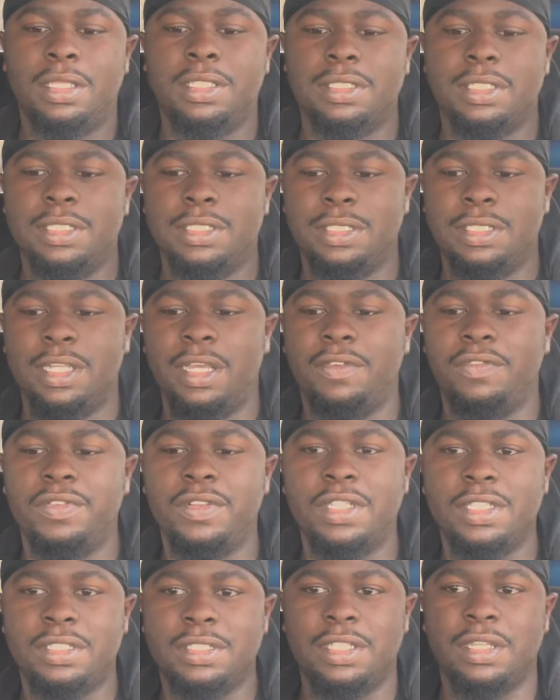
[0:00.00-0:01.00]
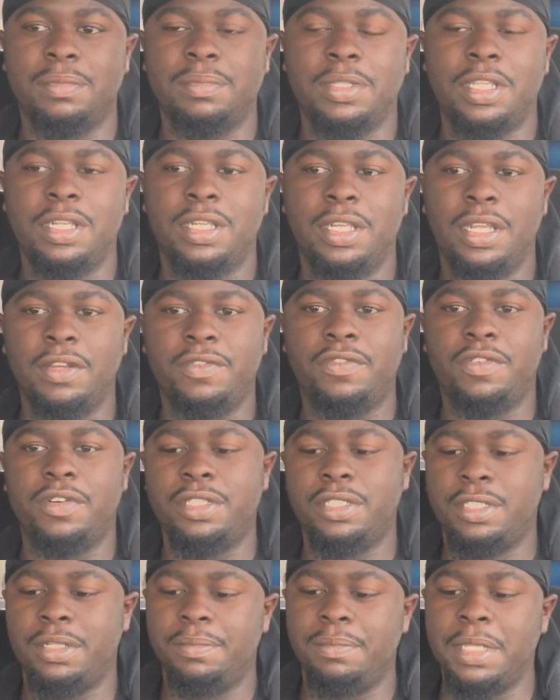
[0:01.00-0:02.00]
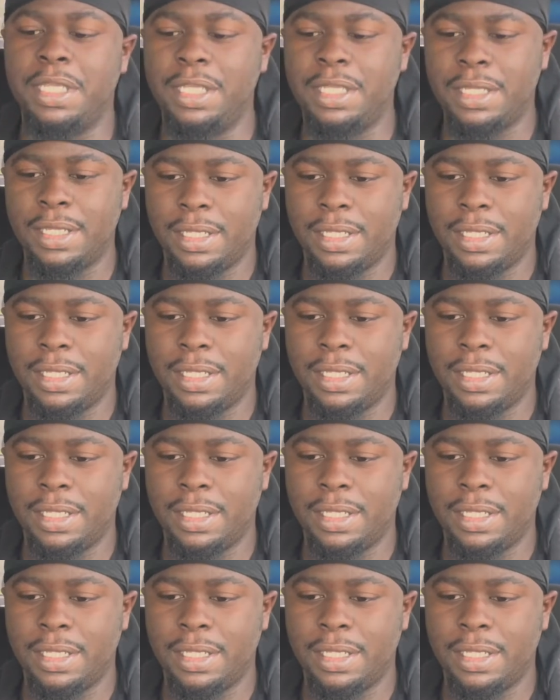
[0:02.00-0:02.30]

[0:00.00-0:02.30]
This is definitely something different to me.